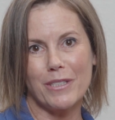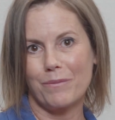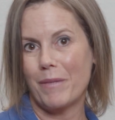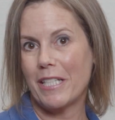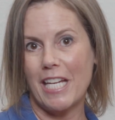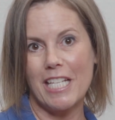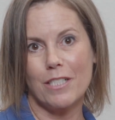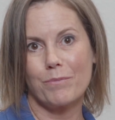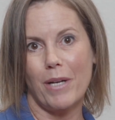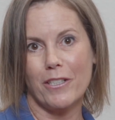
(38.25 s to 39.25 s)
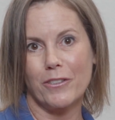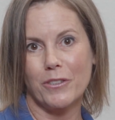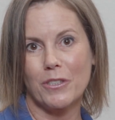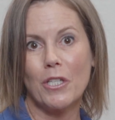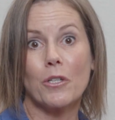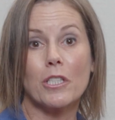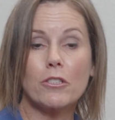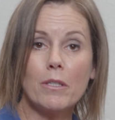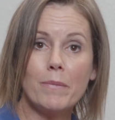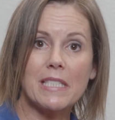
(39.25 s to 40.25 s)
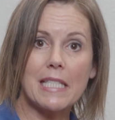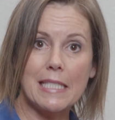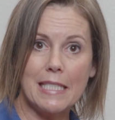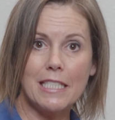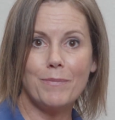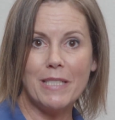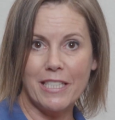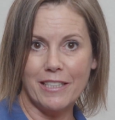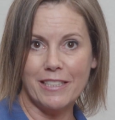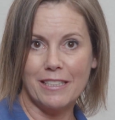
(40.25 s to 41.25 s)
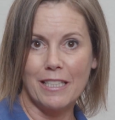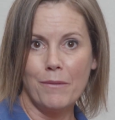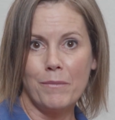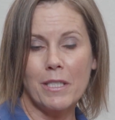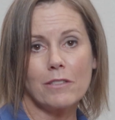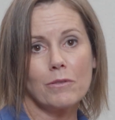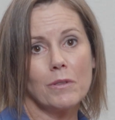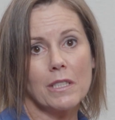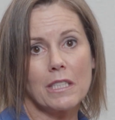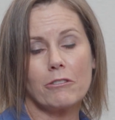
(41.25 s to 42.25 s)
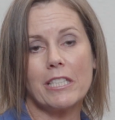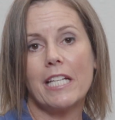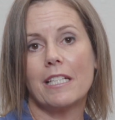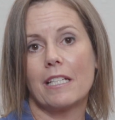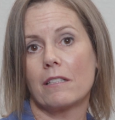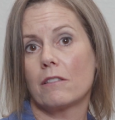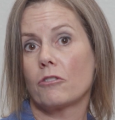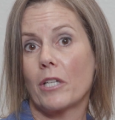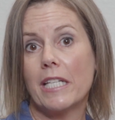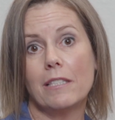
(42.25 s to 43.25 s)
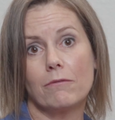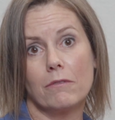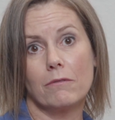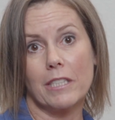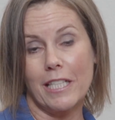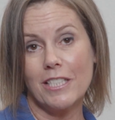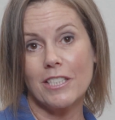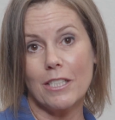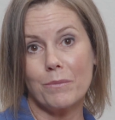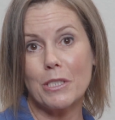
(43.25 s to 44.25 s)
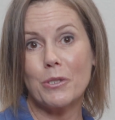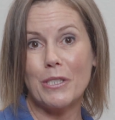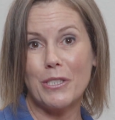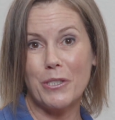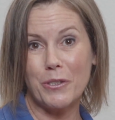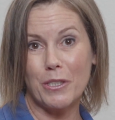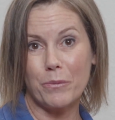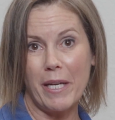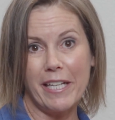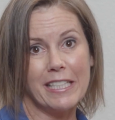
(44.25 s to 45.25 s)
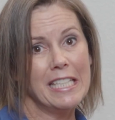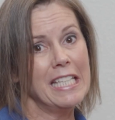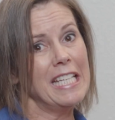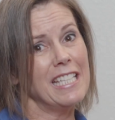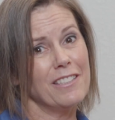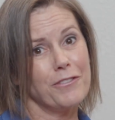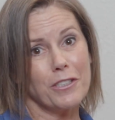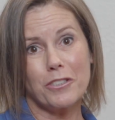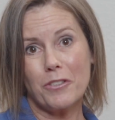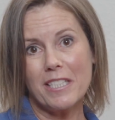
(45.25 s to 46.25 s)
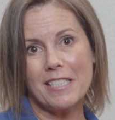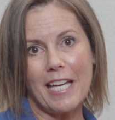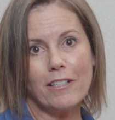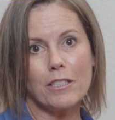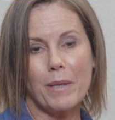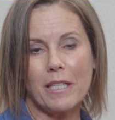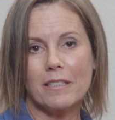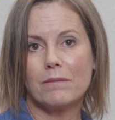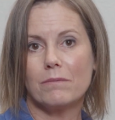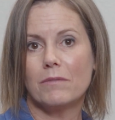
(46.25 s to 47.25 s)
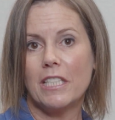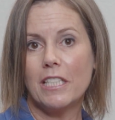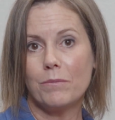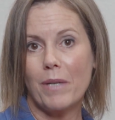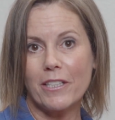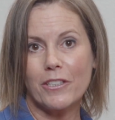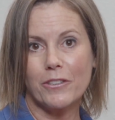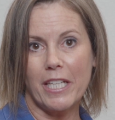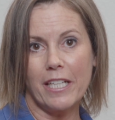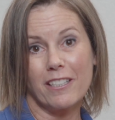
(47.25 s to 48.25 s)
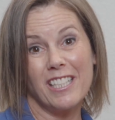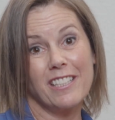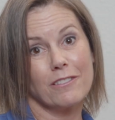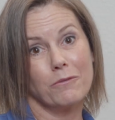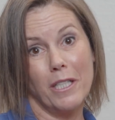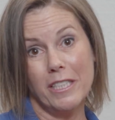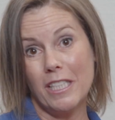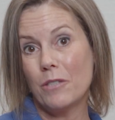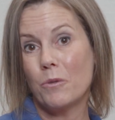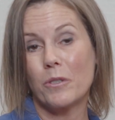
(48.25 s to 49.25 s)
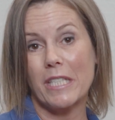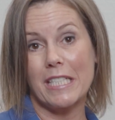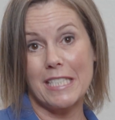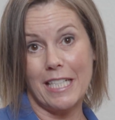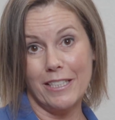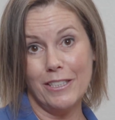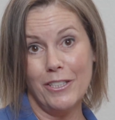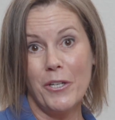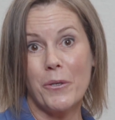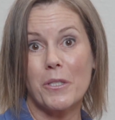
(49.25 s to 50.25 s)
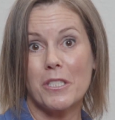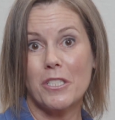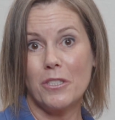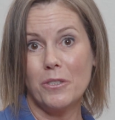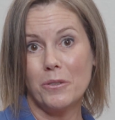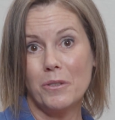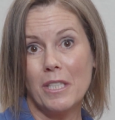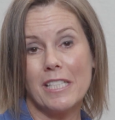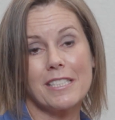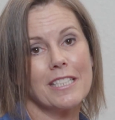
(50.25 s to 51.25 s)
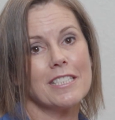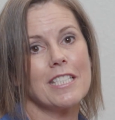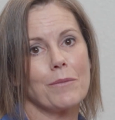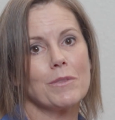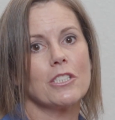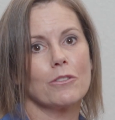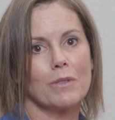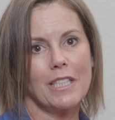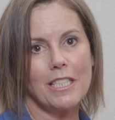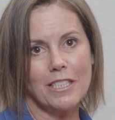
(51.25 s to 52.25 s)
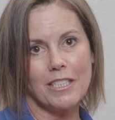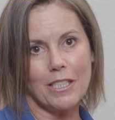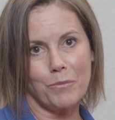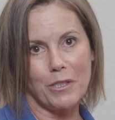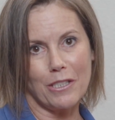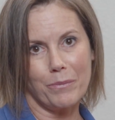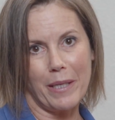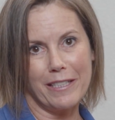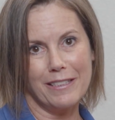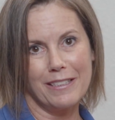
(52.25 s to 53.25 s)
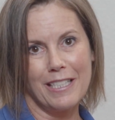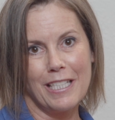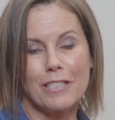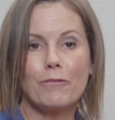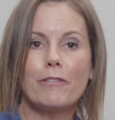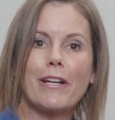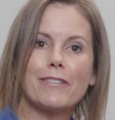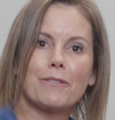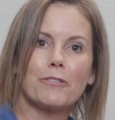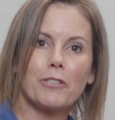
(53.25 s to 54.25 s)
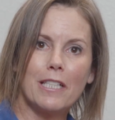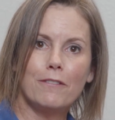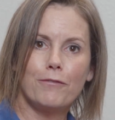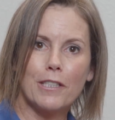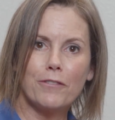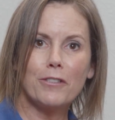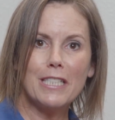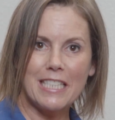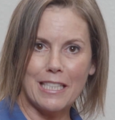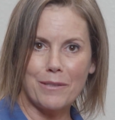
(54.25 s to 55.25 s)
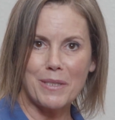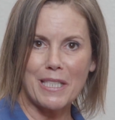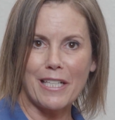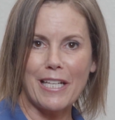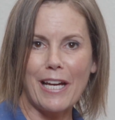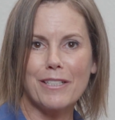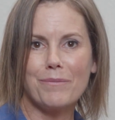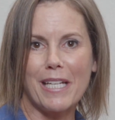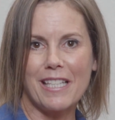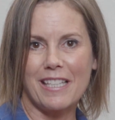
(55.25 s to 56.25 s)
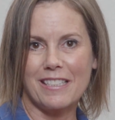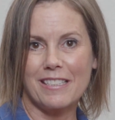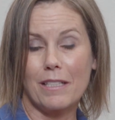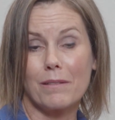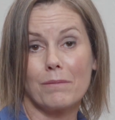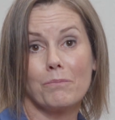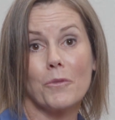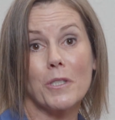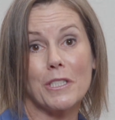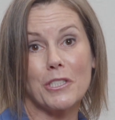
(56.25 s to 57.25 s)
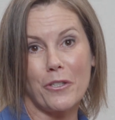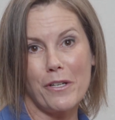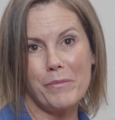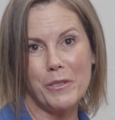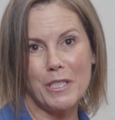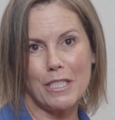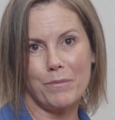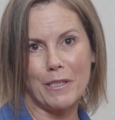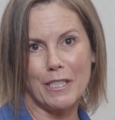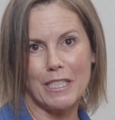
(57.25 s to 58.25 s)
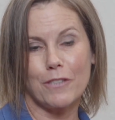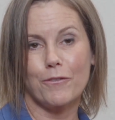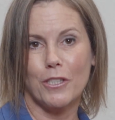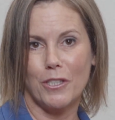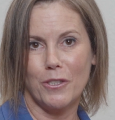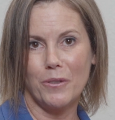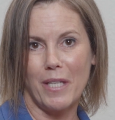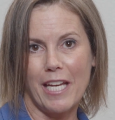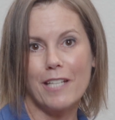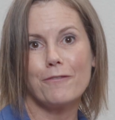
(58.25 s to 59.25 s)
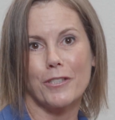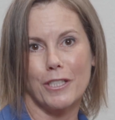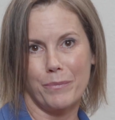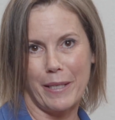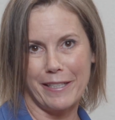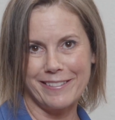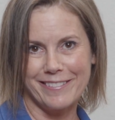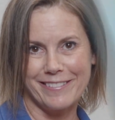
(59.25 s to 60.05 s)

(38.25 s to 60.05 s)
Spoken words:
with medication bottles or treatments that need to be done, because we want to create a great relationship between you and your pet. And if they're stressed out about needed medical care, either one, it won't get done, or two, it's going to damage your relationship with your pet. So we've got some great fear-free tips on how to make this a more enjoyable experience for you and for your pet.